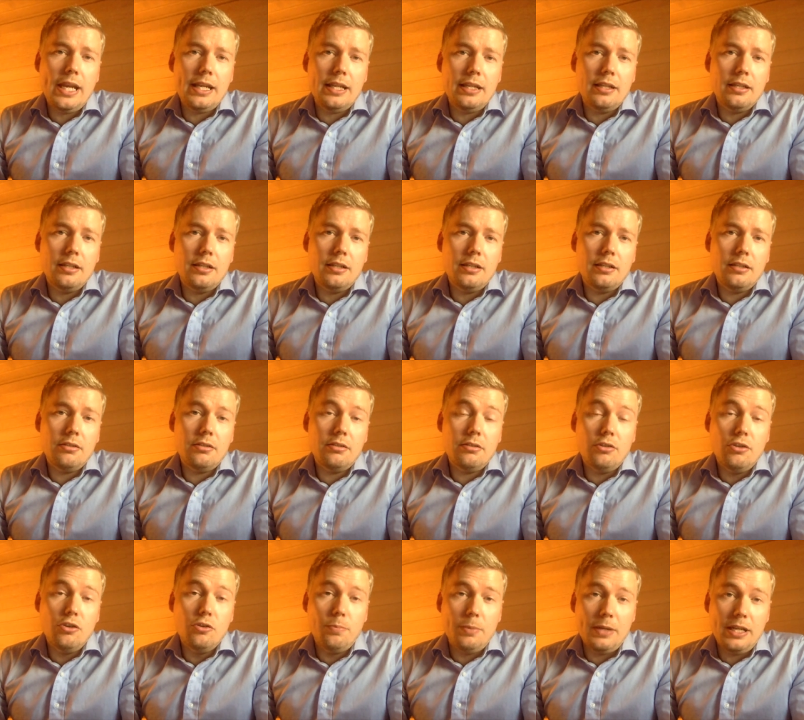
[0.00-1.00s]
way
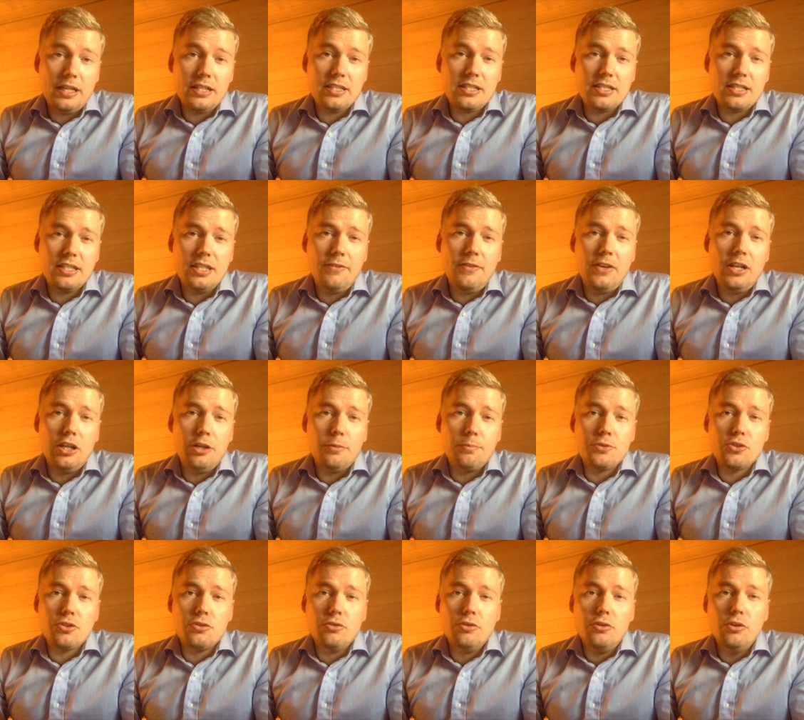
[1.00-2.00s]
open access
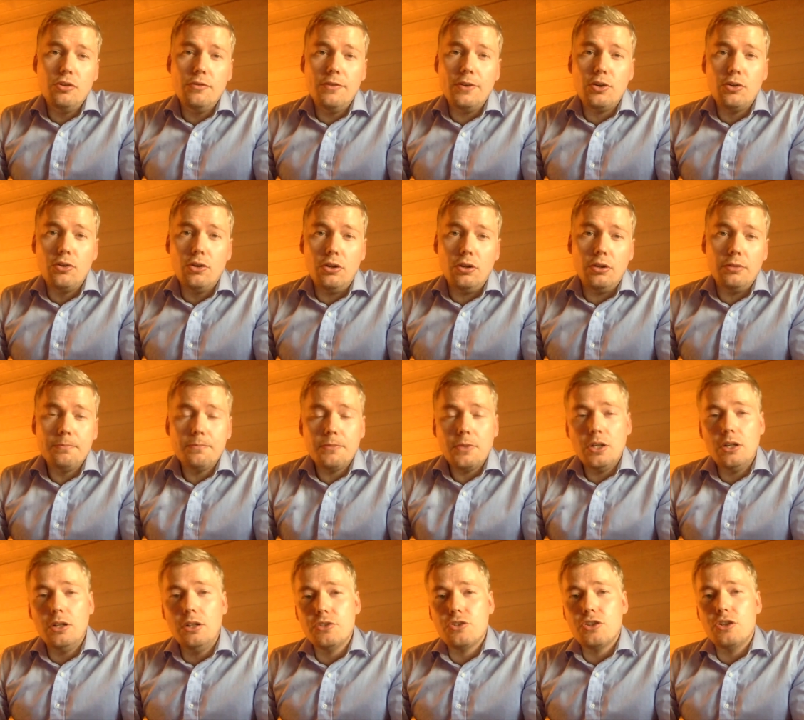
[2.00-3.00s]
develops overall,
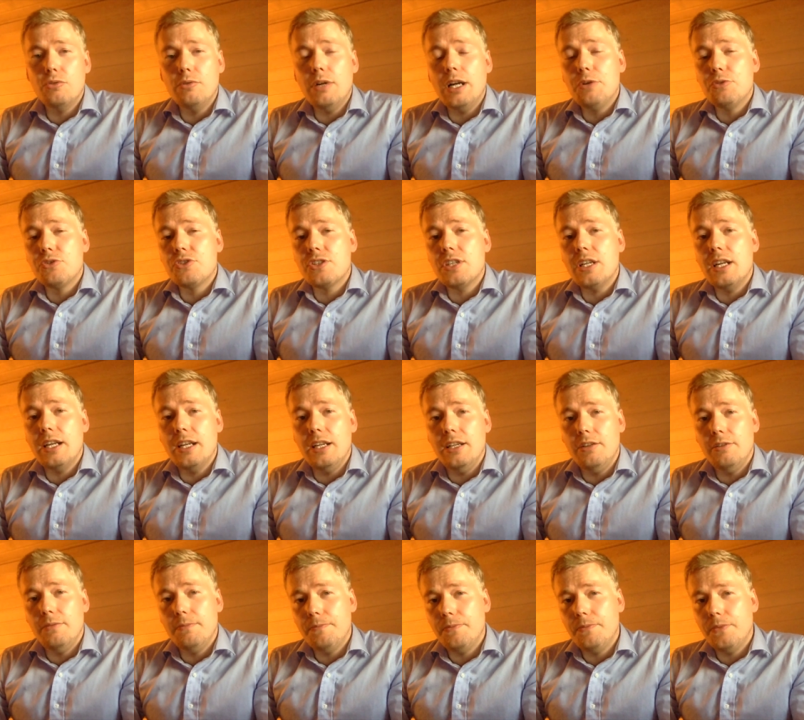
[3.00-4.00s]
also
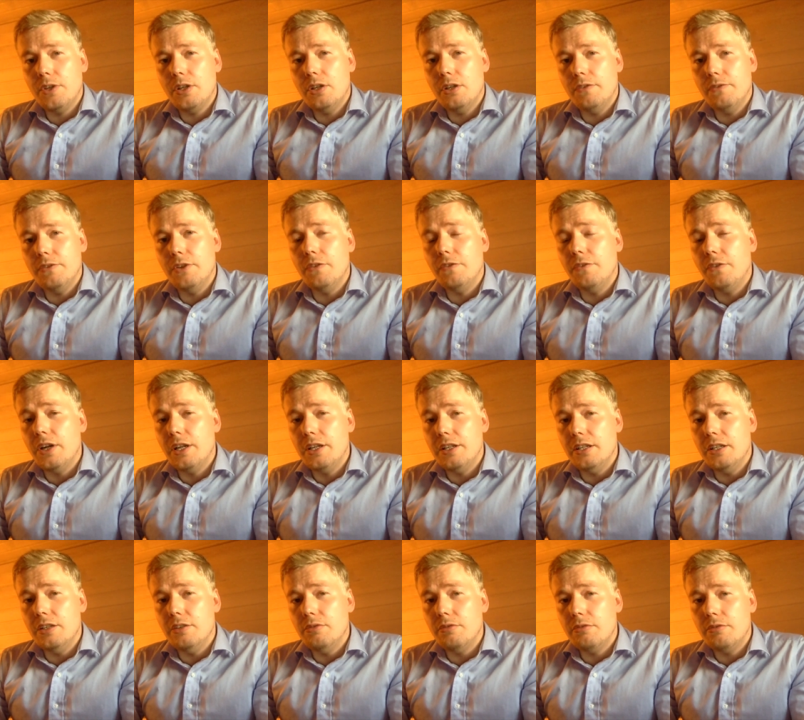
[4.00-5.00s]
outside of the
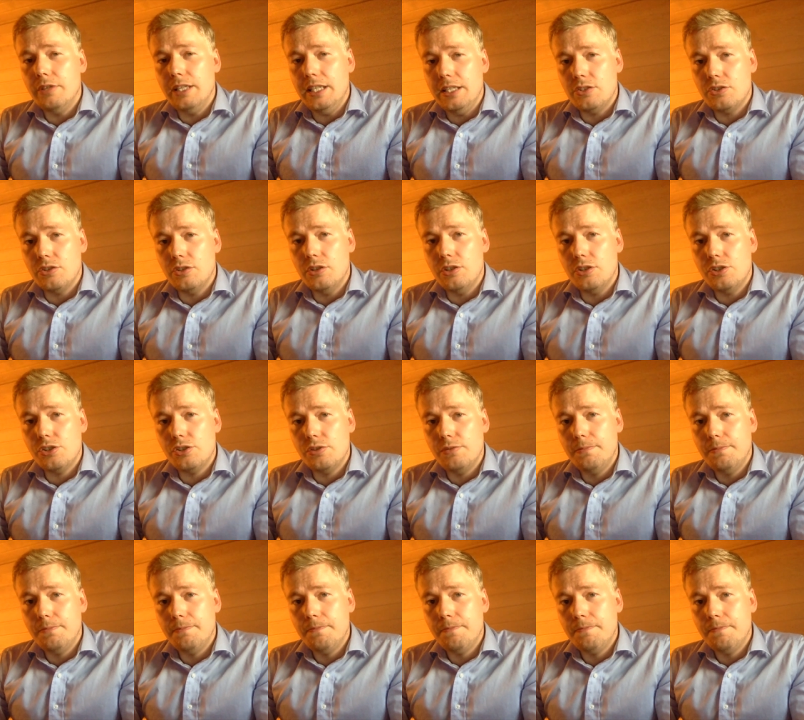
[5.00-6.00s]
funded research.